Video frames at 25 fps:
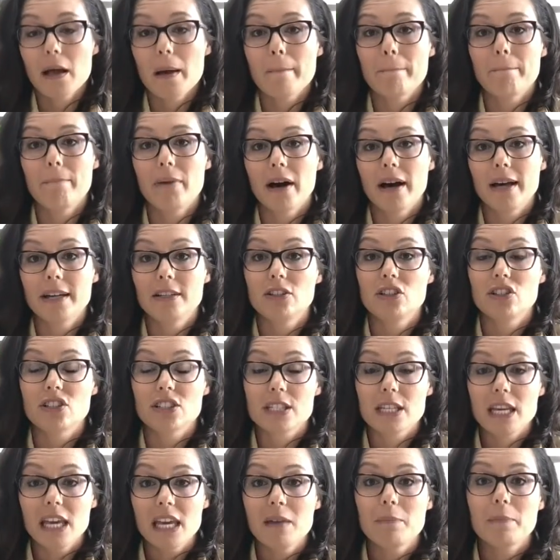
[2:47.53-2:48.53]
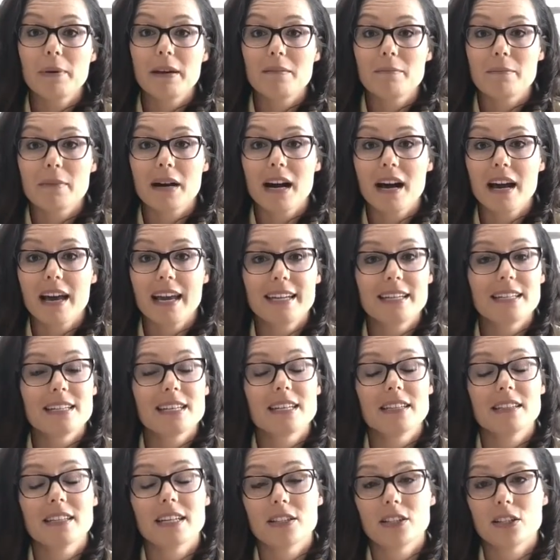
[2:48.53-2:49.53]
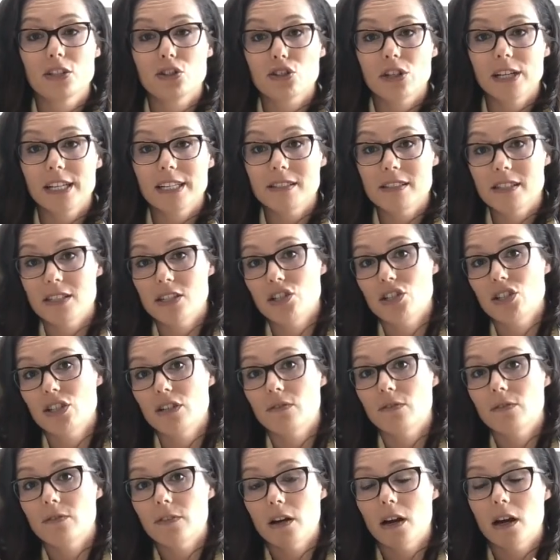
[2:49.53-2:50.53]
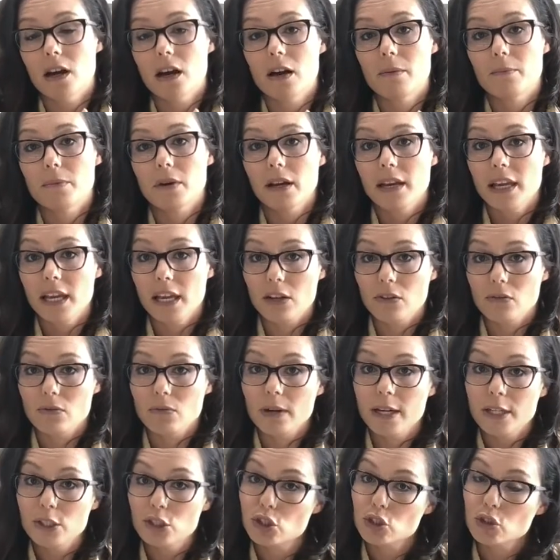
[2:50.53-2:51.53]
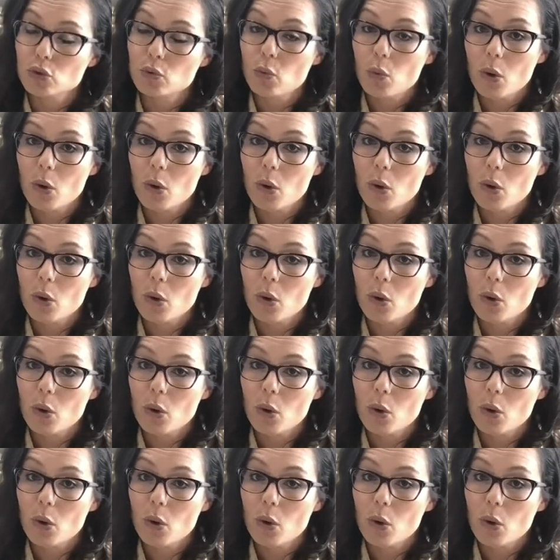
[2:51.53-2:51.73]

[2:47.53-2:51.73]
but just keep in mind that the transition from enriched